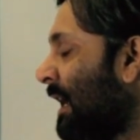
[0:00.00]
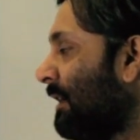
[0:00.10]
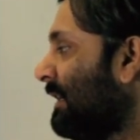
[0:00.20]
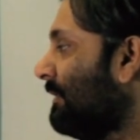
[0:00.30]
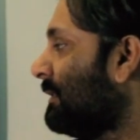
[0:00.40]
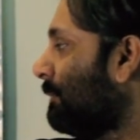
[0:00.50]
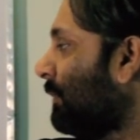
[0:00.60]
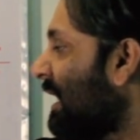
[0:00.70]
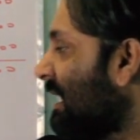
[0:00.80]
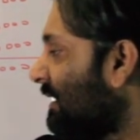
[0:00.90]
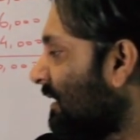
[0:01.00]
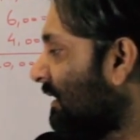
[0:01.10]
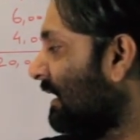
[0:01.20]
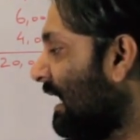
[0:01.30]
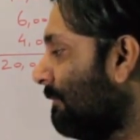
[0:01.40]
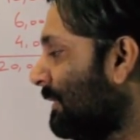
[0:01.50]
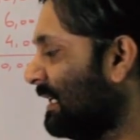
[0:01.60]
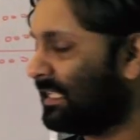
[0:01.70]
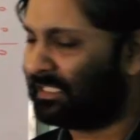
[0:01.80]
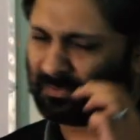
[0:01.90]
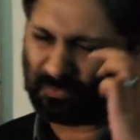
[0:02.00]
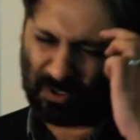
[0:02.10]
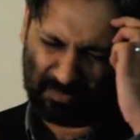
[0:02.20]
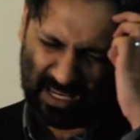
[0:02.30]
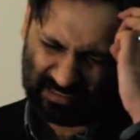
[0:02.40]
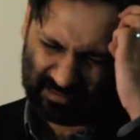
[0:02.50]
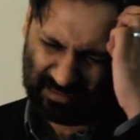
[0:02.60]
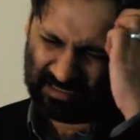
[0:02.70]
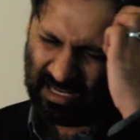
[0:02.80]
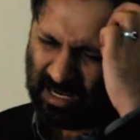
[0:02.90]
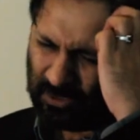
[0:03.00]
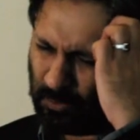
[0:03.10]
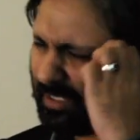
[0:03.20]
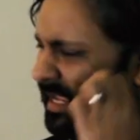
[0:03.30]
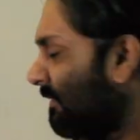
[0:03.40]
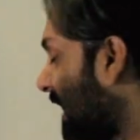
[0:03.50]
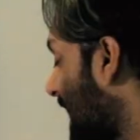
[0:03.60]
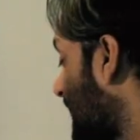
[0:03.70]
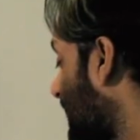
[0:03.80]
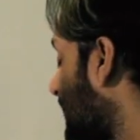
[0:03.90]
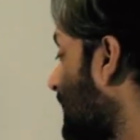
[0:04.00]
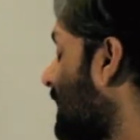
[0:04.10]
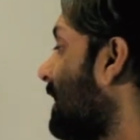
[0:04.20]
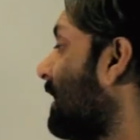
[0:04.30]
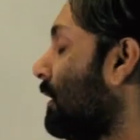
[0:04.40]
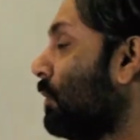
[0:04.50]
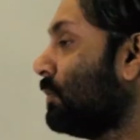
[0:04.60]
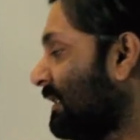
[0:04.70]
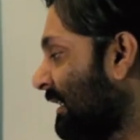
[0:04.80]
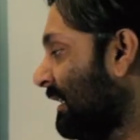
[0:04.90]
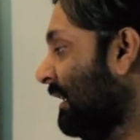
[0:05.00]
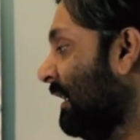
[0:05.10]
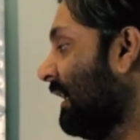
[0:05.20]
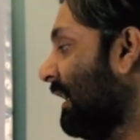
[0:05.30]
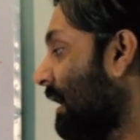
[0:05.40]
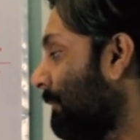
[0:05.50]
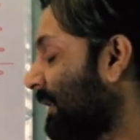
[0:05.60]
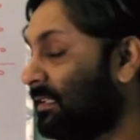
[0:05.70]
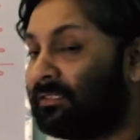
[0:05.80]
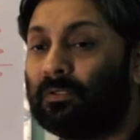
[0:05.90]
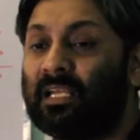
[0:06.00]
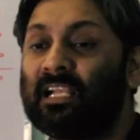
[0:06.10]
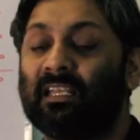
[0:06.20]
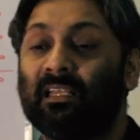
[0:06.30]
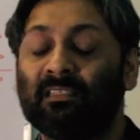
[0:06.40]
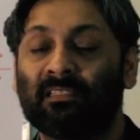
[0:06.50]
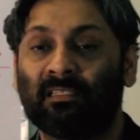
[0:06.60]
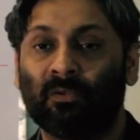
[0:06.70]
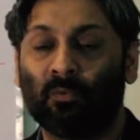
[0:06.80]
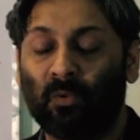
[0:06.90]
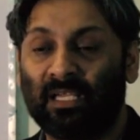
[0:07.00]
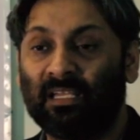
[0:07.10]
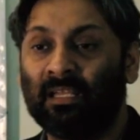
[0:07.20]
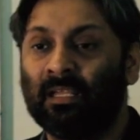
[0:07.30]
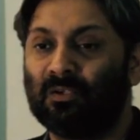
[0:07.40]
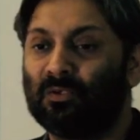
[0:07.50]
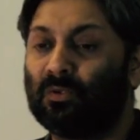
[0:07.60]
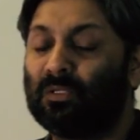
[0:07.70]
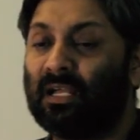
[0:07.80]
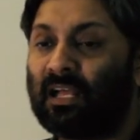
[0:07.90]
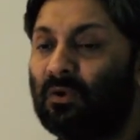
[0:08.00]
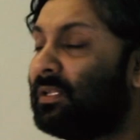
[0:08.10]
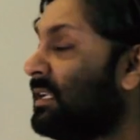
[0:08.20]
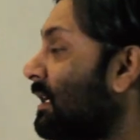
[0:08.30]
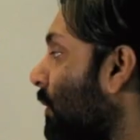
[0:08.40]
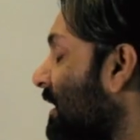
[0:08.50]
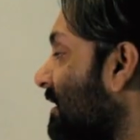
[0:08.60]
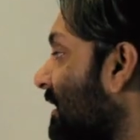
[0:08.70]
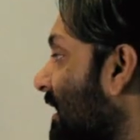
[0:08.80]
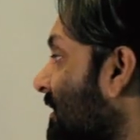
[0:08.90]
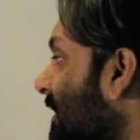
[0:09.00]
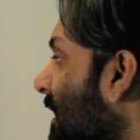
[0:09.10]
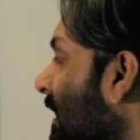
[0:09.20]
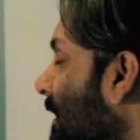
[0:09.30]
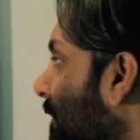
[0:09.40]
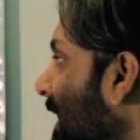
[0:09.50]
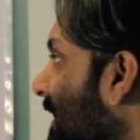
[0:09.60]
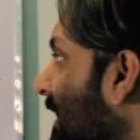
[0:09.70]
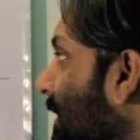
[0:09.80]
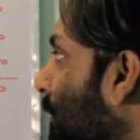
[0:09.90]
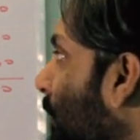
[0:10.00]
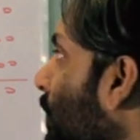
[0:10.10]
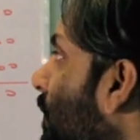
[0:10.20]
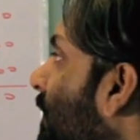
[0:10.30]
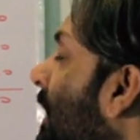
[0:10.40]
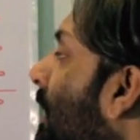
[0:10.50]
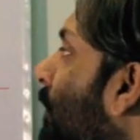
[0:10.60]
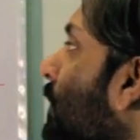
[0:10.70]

and we have subtracted the liabilities from the assets to arrive at the closing capital. So that is where the accounting equation is completely proved